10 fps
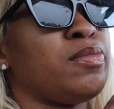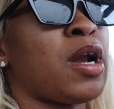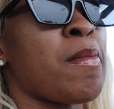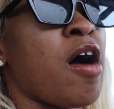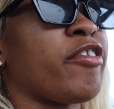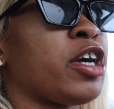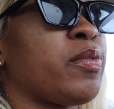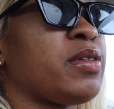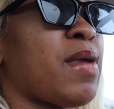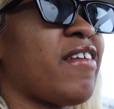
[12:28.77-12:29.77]
But I'm over here
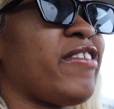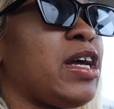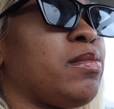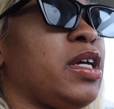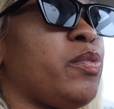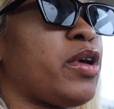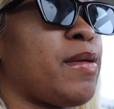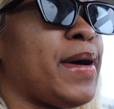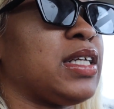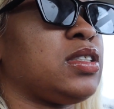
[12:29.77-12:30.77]
with my family. We're
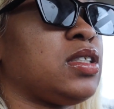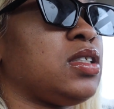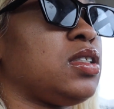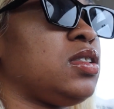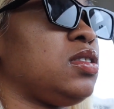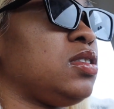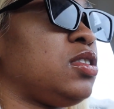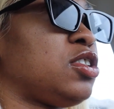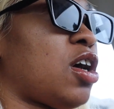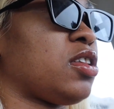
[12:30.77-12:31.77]
about to
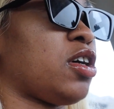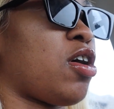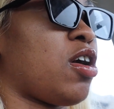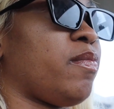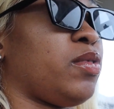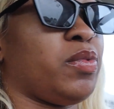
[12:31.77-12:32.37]
start the carnival.